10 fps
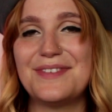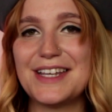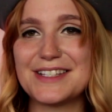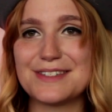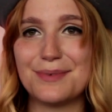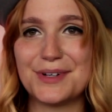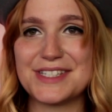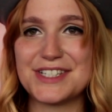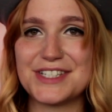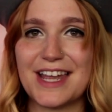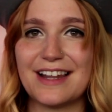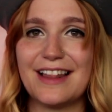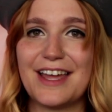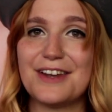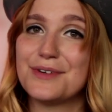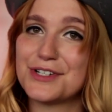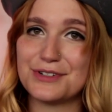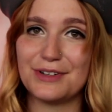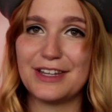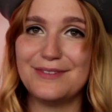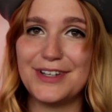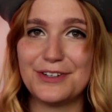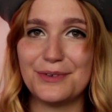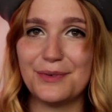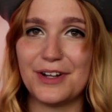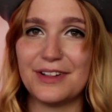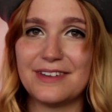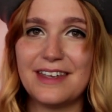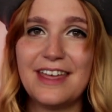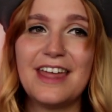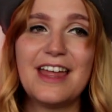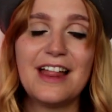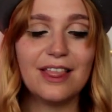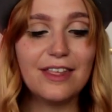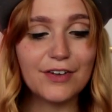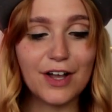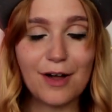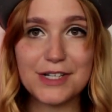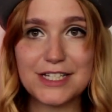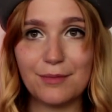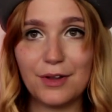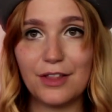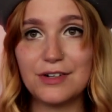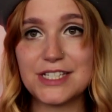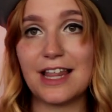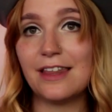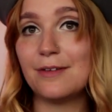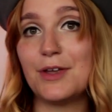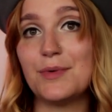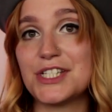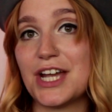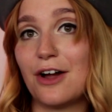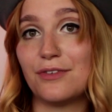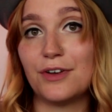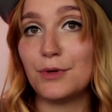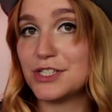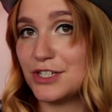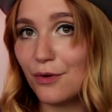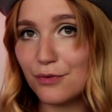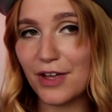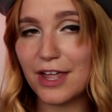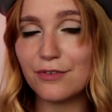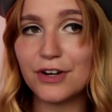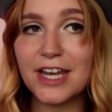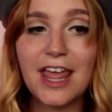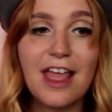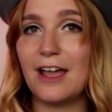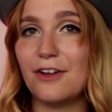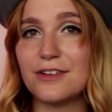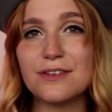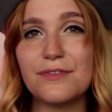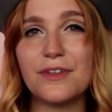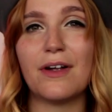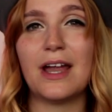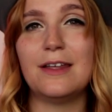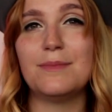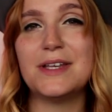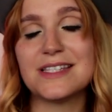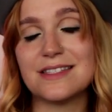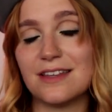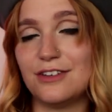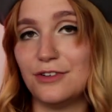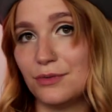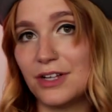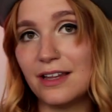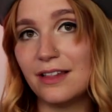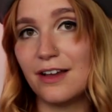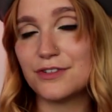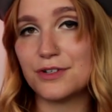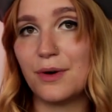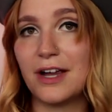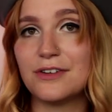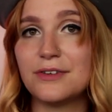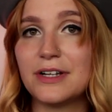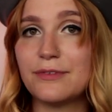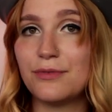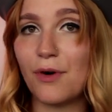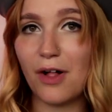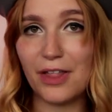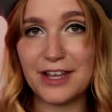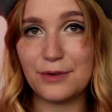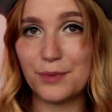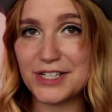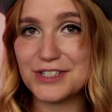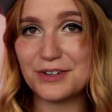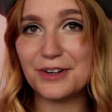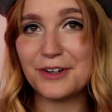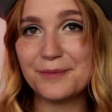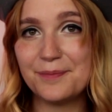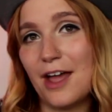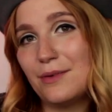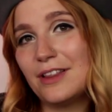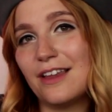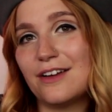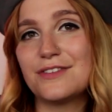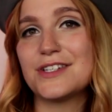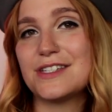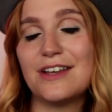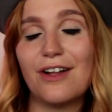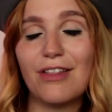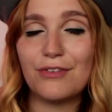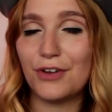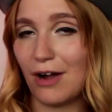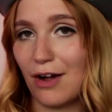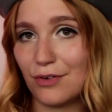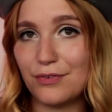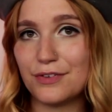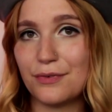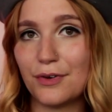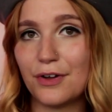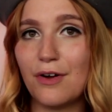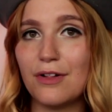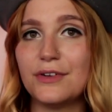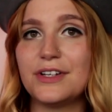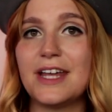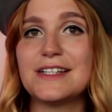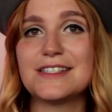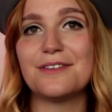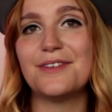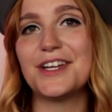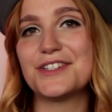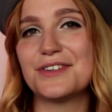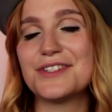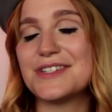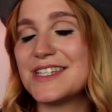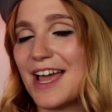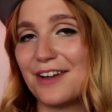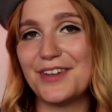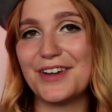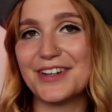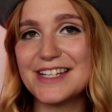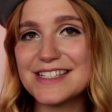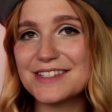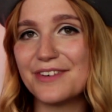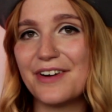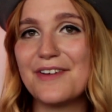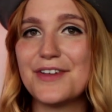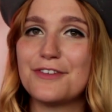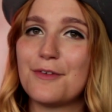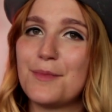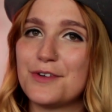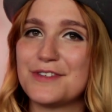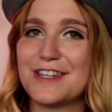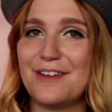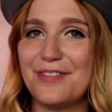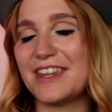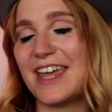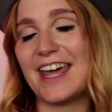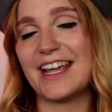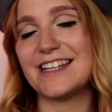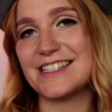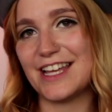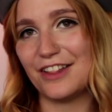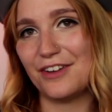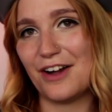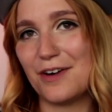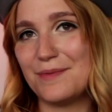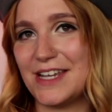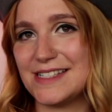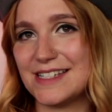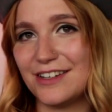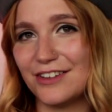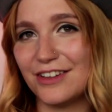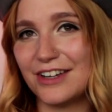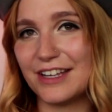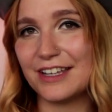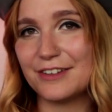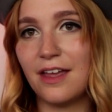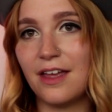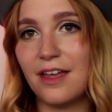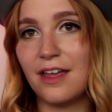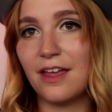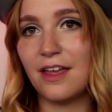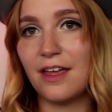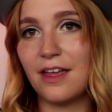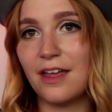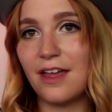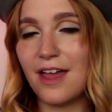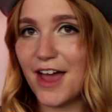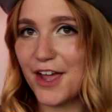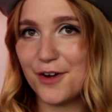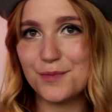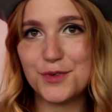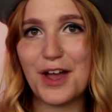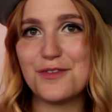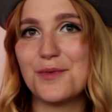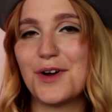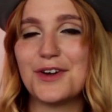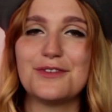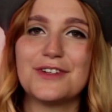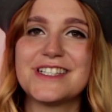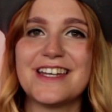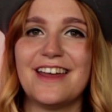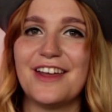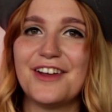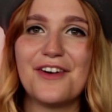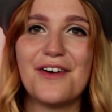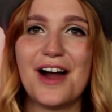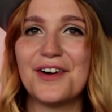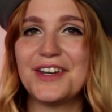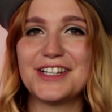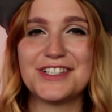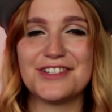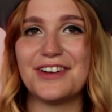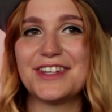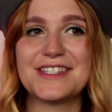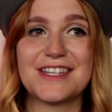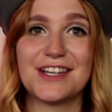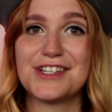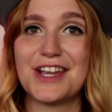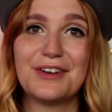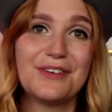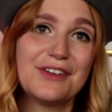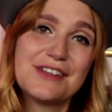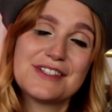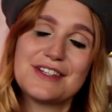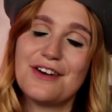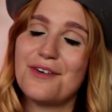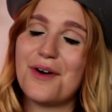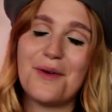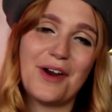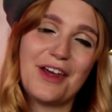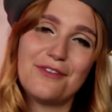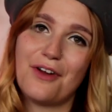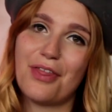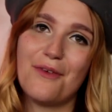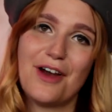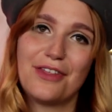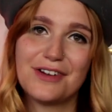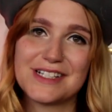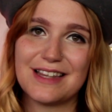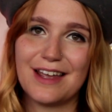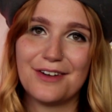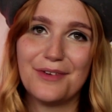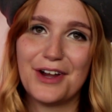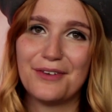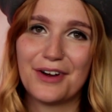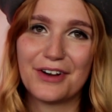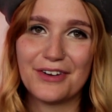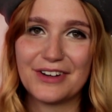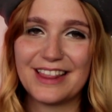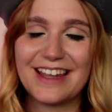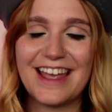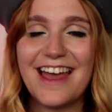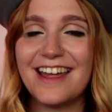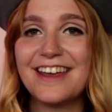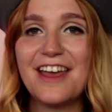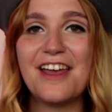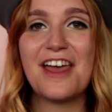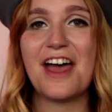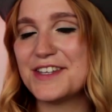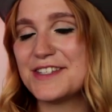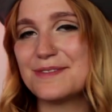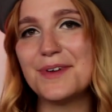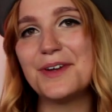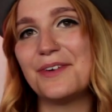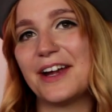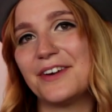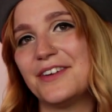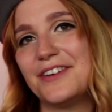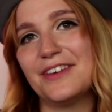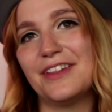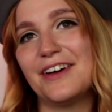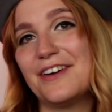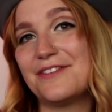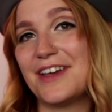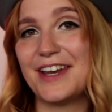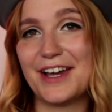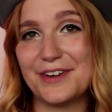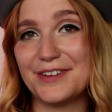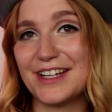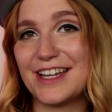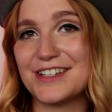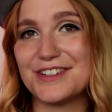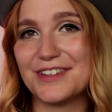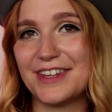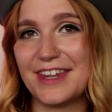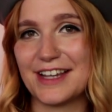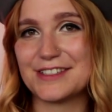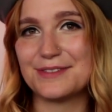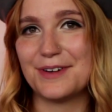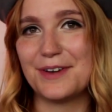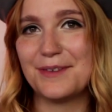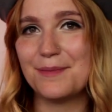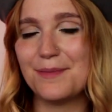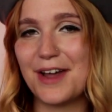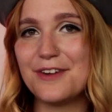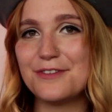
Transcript: me, it supports the channel, and it would truly mean the world. Leave a comment down below telling me which outfit was your favorite, and also if there are any pieces that you really love to wear during fall and winter. I would love to see all of your outfits for the colder days, so make sure to tag me on Instagram if you post them so that I can tell you how amazing you look. I hope you have a wonderful day. Go out, enjoy the sunshine or the snow or whatever the weather is like where you are currently at. Spin a record you love, and I will catch you in the next one. Bye